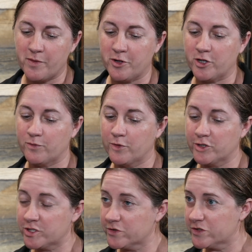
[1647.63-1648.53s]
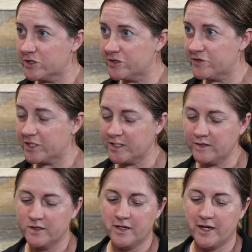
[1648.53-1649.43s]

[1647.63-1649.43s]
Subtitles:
maybe a commercial certificate.